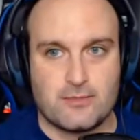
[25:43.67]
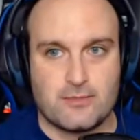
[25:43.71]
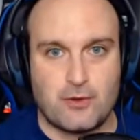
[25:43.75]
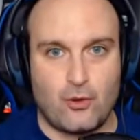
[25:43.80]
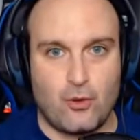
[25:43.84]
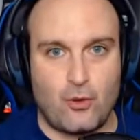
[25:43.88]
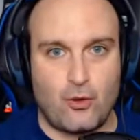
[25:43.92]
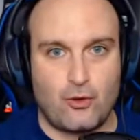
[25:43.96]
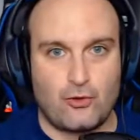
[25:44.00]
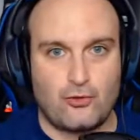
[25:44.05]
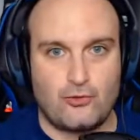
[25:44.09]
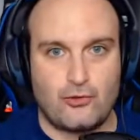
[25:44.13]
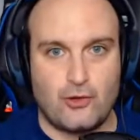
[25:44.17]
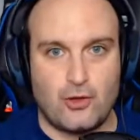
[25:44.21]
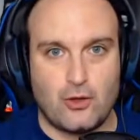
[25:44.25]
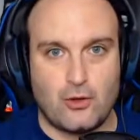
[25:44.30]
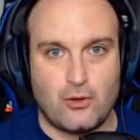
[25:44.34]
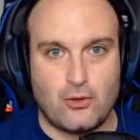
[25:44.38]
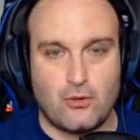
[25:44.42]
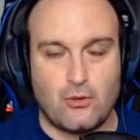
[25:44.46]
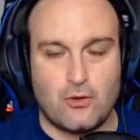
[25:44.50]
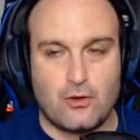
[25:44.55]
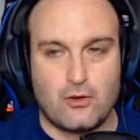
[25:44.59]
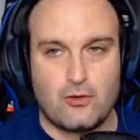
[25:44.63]
but
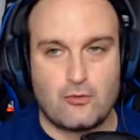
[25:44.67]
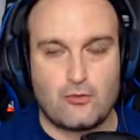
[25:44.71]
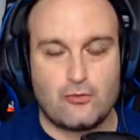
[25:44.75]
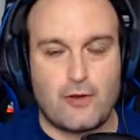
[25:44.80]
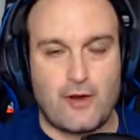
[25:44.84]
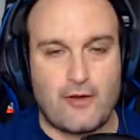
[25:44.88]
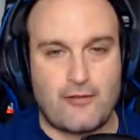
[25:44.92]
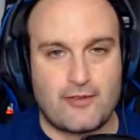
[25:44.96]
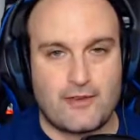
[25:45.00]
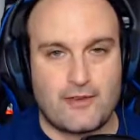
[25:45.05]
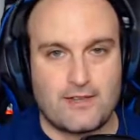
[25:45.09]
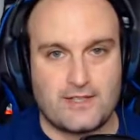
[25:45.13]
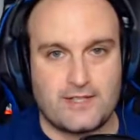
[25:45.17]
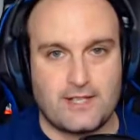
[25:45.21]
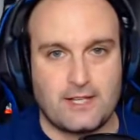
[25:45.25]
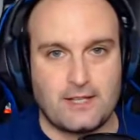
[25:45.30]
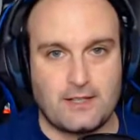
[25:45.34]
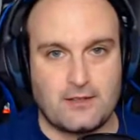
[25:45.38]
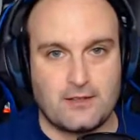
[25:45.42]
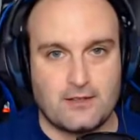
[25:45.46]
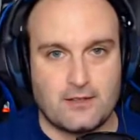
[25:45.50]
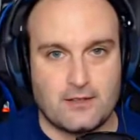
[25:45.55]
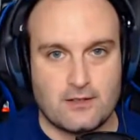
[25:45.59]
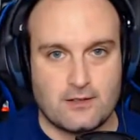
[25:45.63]
also
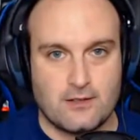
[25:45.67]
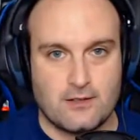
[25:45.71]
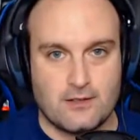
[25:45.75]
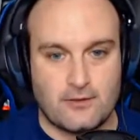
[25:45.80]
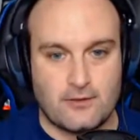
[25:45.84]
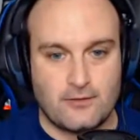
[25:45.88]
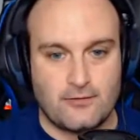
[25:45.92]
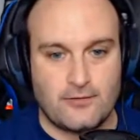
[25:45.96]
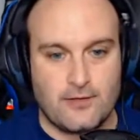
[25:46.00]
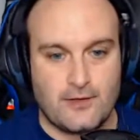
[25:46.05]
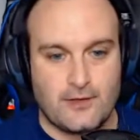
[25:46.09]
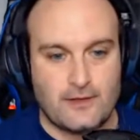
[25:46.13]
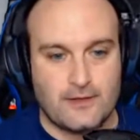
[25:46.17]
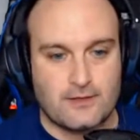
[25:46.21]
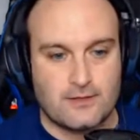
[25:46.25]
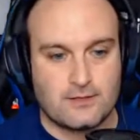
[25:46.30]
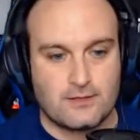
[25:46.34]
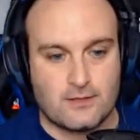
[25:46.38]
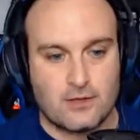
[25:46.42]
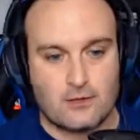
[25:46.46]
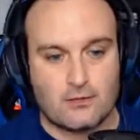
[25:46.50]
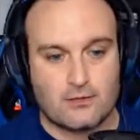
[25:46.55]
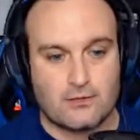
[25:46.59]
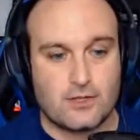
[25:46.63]
referencing the Infinity
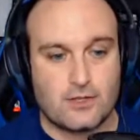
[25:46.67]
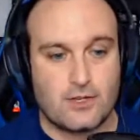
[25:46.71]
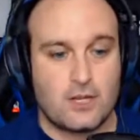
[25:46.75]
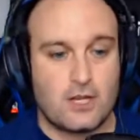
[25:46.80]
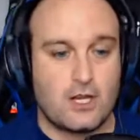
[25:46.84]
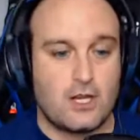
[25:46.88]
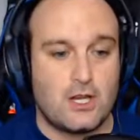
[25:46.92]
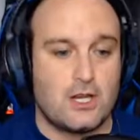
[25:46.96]
Stones?